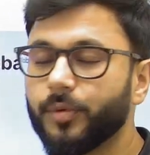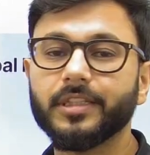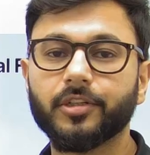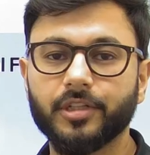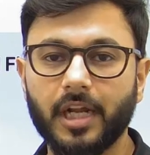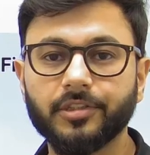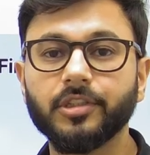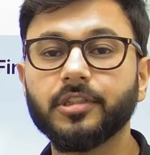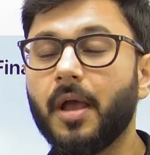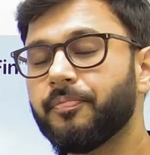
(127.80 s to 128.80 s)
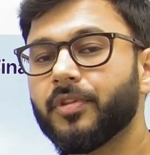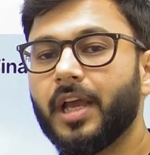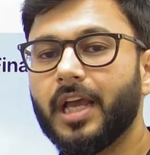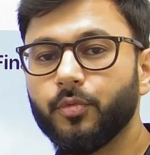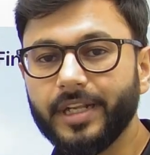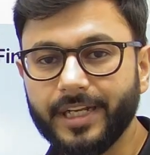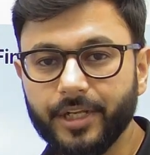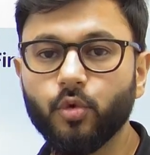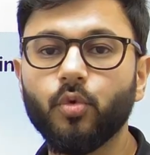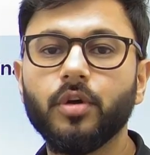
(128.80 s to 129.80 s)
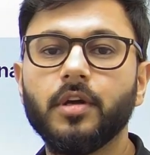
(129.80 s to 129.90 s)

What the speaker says: the crisis, and we knew